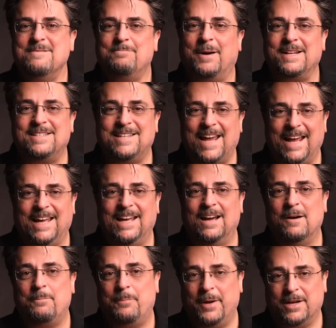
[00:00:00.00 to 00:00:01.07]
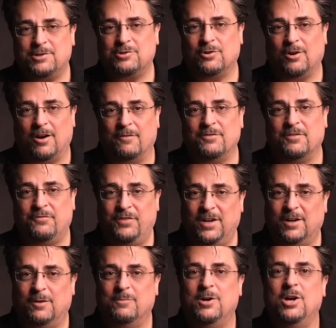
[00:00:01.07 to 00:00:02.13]
By taking a picture of the
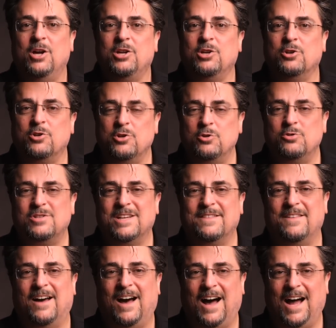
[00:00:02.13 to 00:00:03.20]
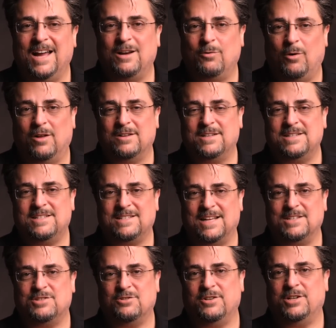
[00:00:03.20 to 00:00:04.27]
film, you're using the high-quality
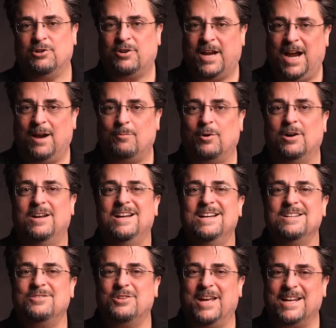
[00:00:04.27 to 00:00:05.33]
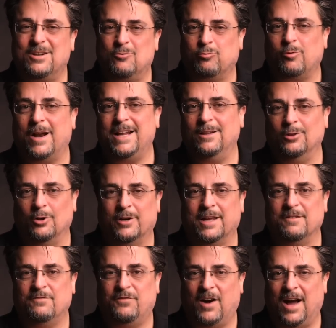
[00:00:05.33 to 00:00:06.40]
sensor in your camera to get
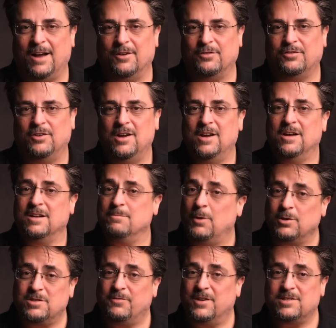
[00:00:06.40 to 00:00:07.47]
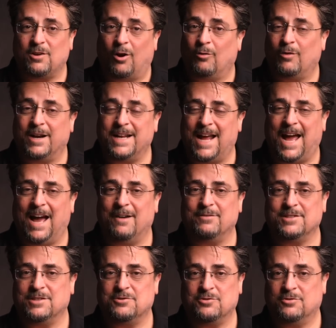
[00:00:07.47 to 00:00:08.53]
great-looking files. And most of us already have
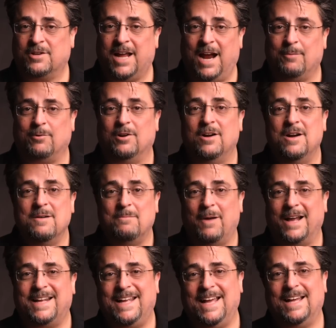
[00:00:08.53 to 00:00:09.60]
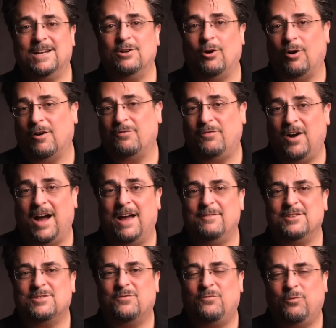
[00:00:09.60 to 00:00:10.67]
a digital camera. My Canon R five
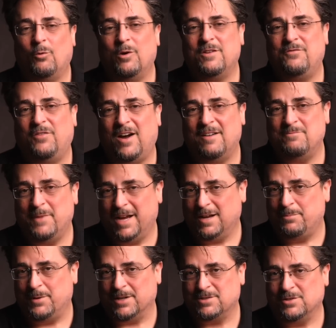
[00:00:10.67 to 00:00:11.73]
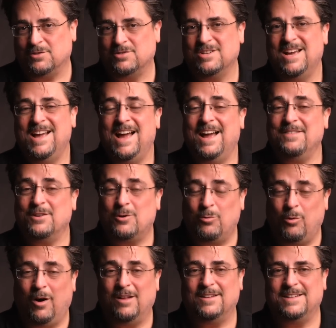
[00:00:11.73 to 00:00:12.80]
is forty-five megapixels, and the
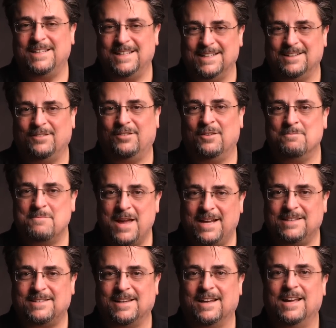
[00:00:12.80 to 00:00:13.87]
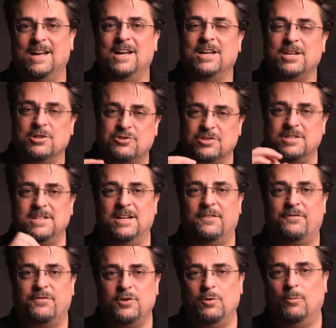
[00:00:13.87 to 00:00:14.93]
quality is amazing. You just need a
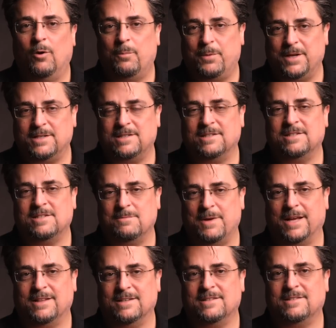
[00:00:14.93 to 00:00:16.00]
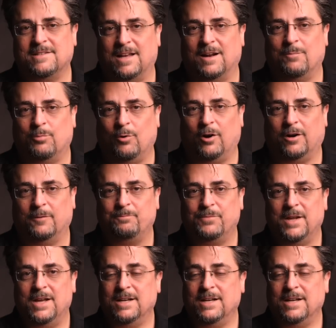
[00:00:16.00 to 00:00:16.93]
few more pieces to make this setup work.